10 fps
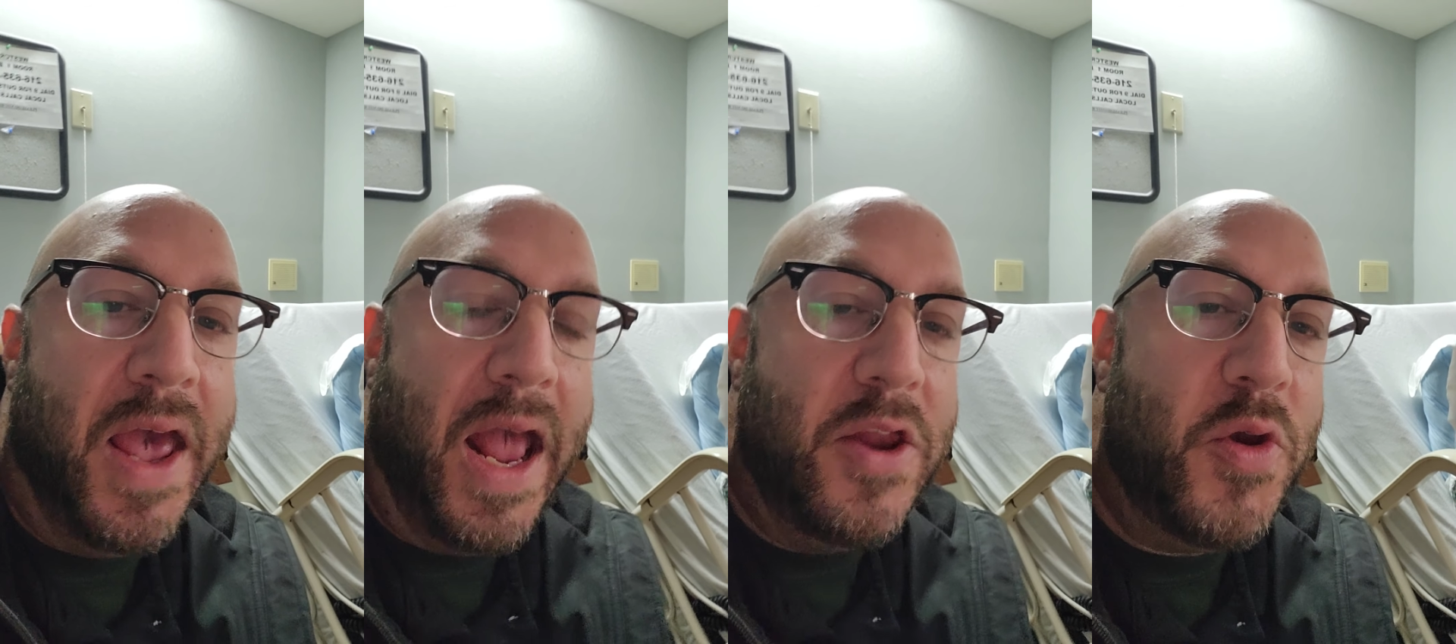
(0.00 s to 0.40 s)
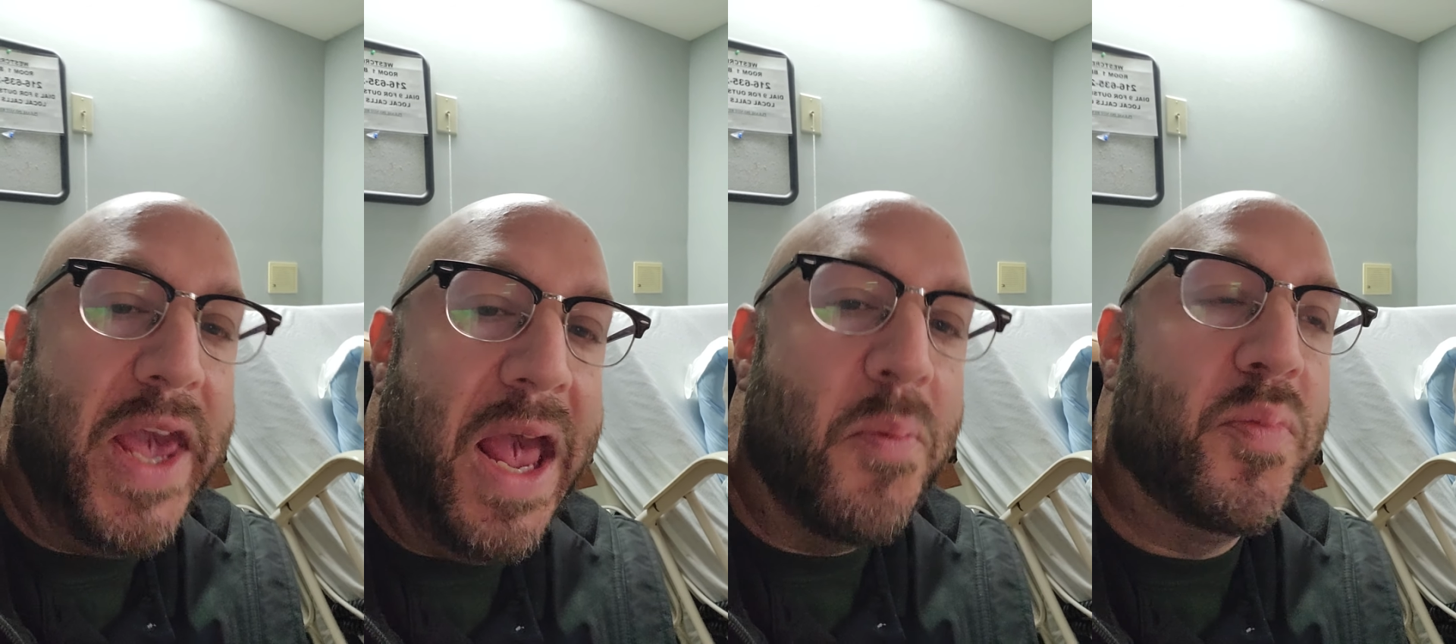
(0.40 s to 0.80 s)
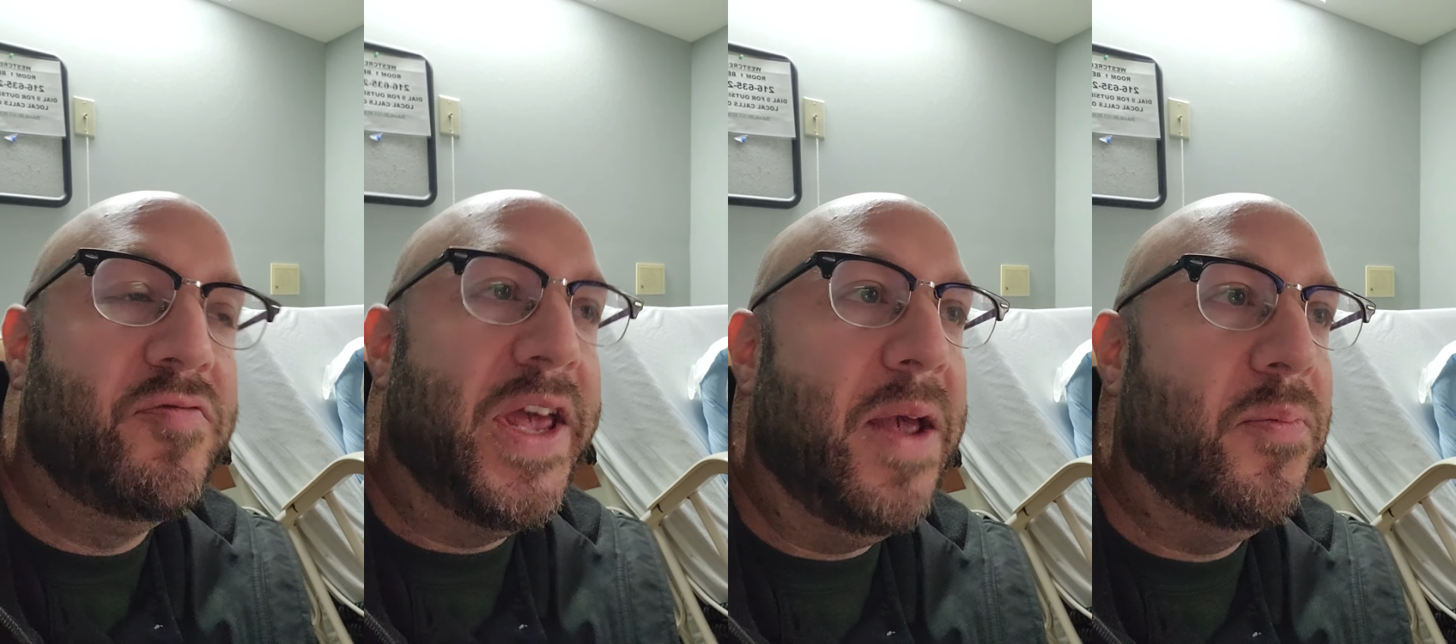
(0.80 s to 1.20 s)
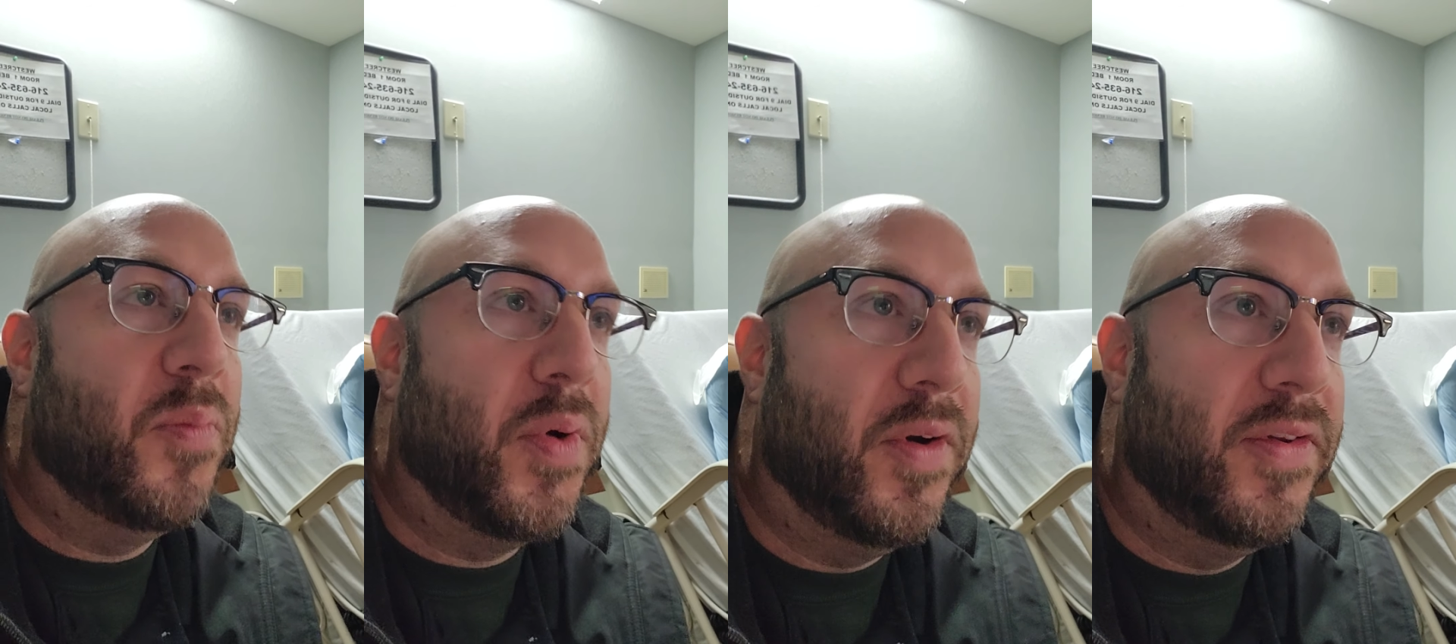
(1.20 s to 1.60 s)
And you can't
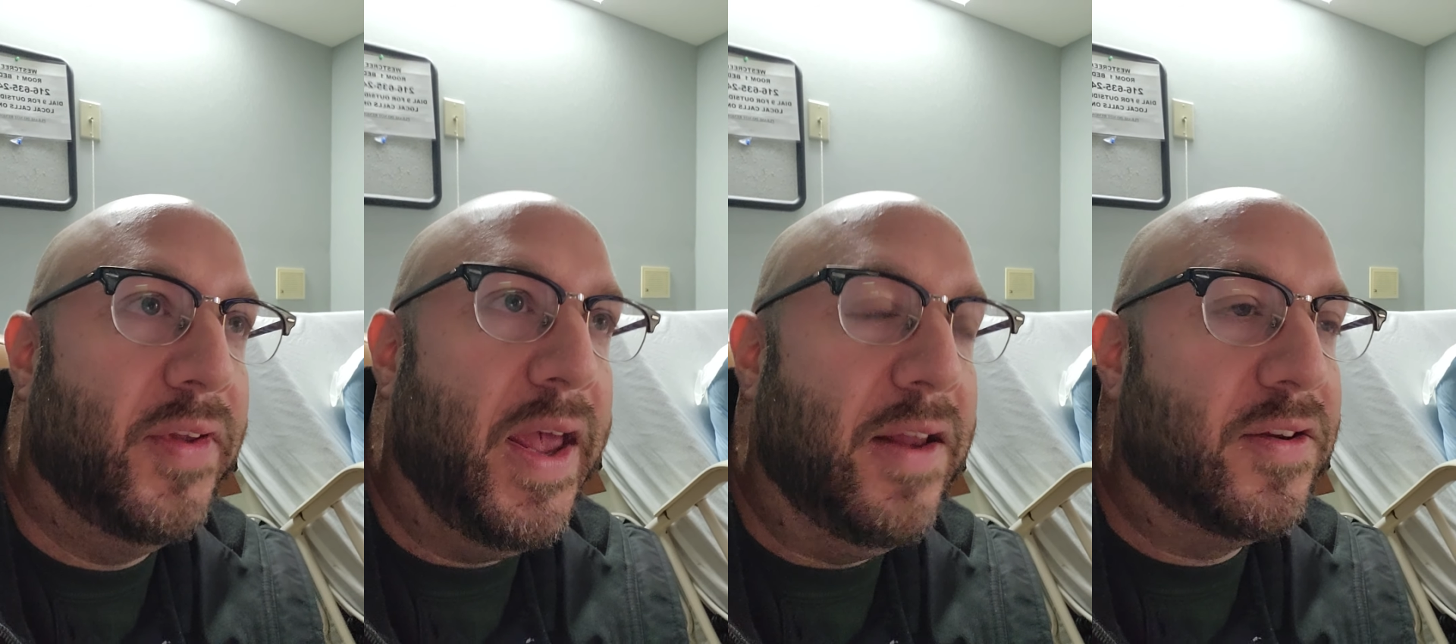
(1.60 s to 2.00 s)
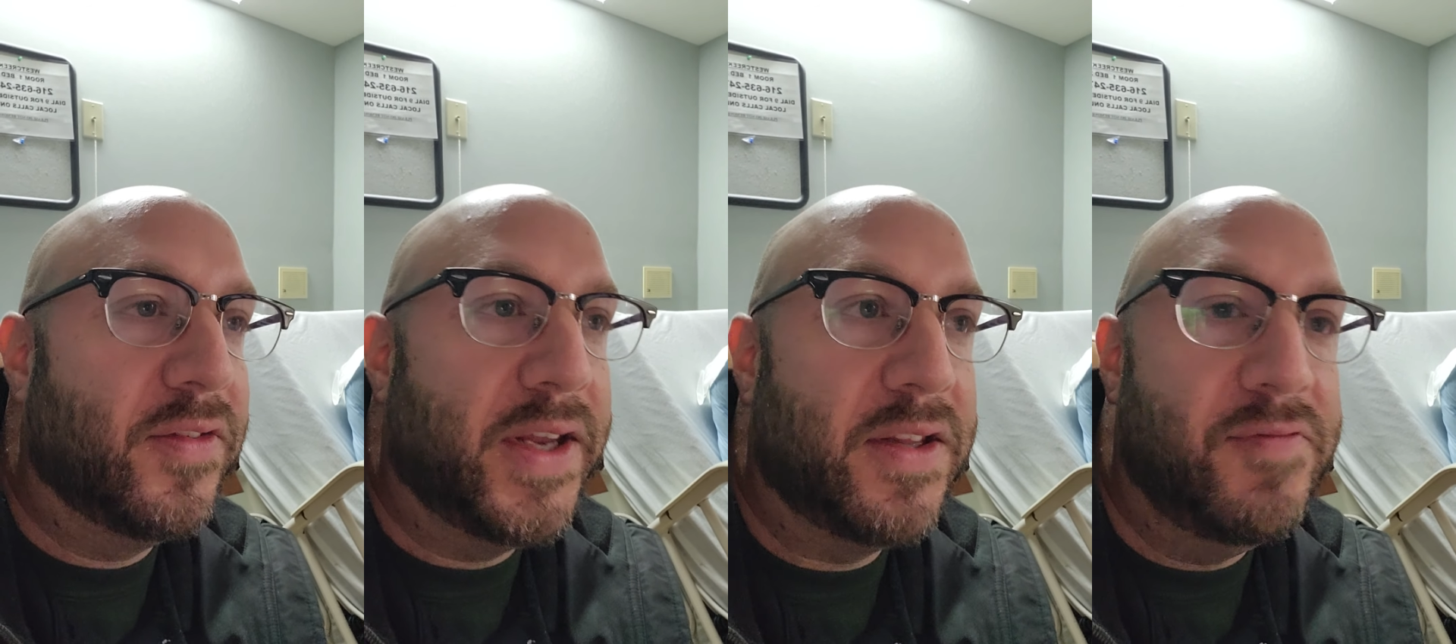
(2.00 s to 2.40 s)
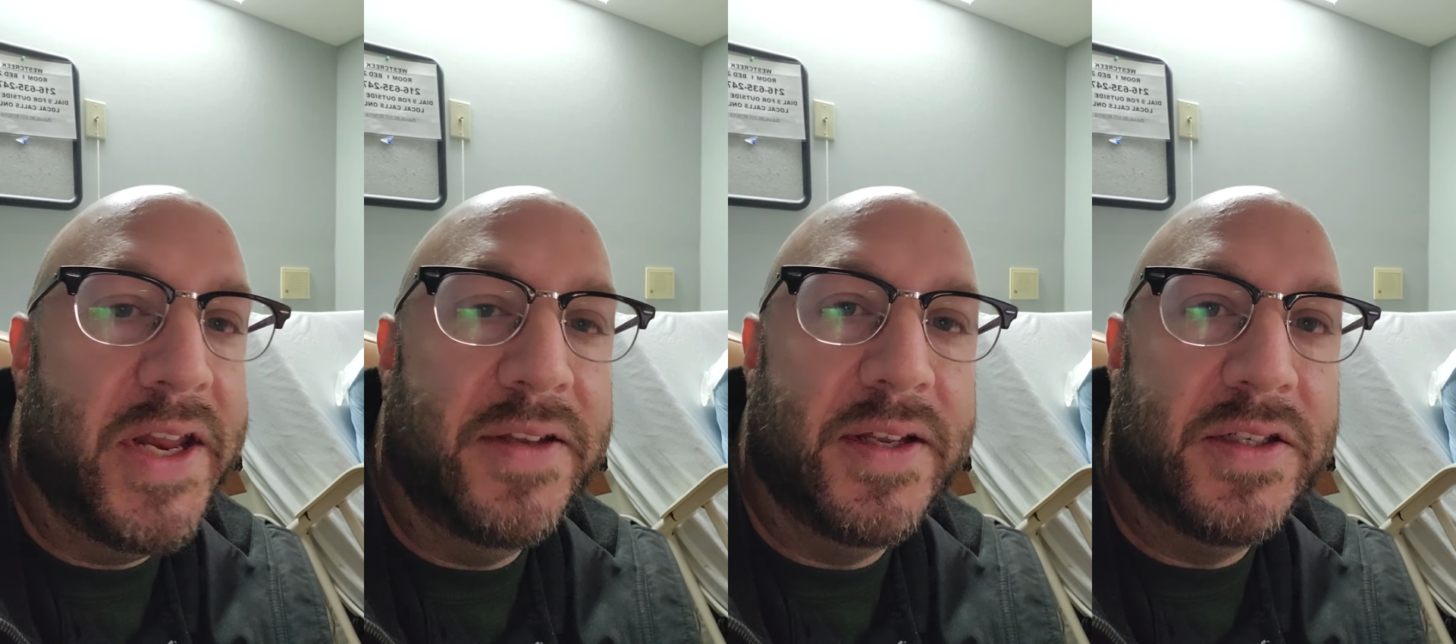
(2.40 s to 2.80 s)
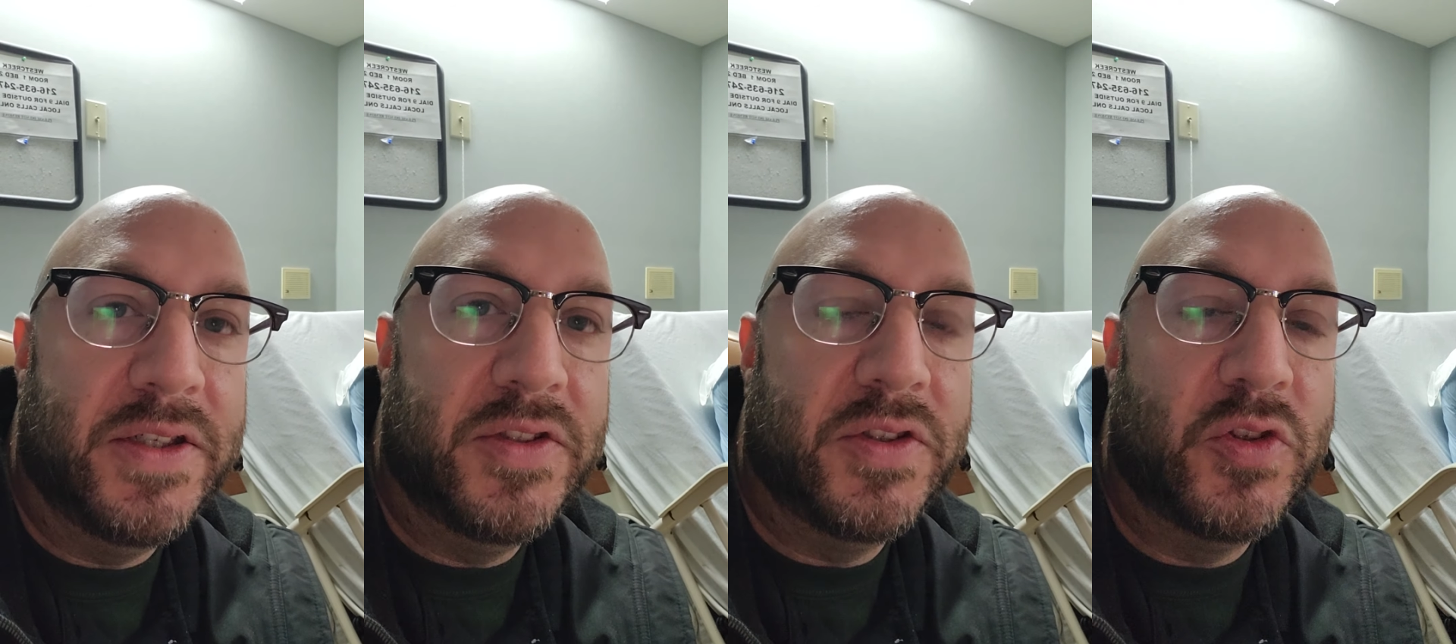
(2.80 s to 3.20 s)
blame per se, just like the lady said,
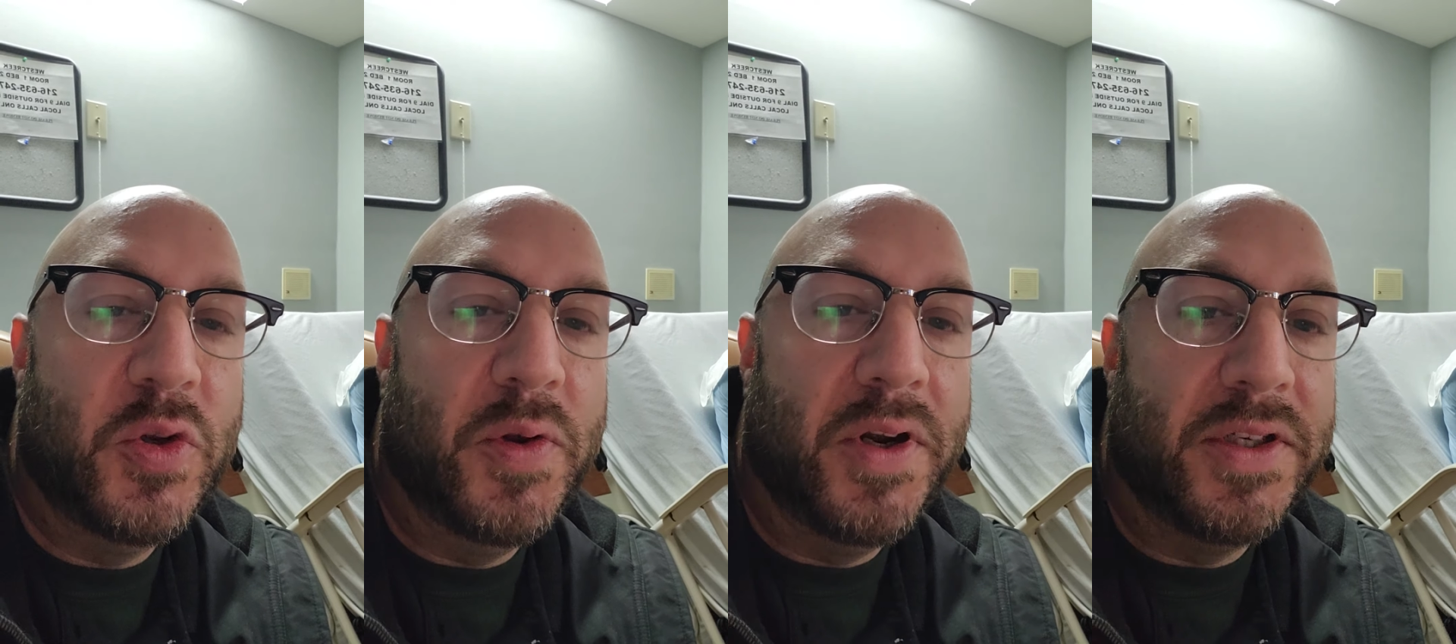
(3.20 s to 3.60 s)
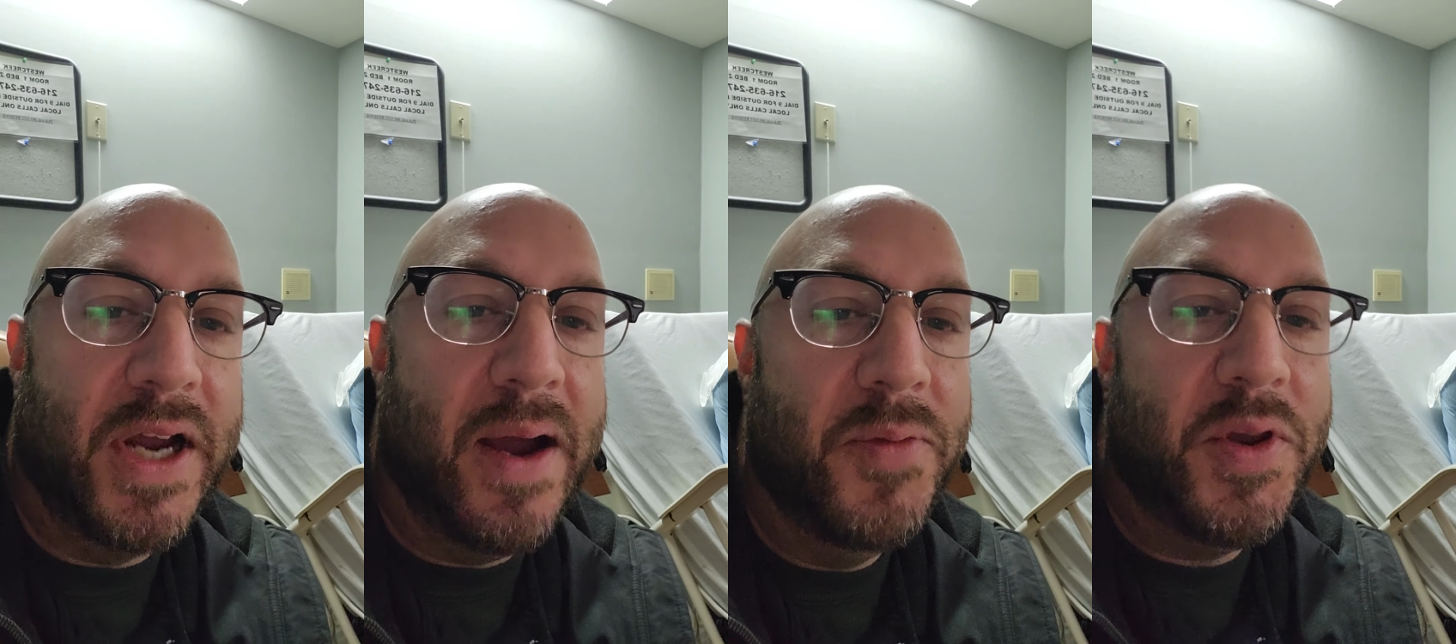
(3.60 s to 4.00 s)
she's just doing her job.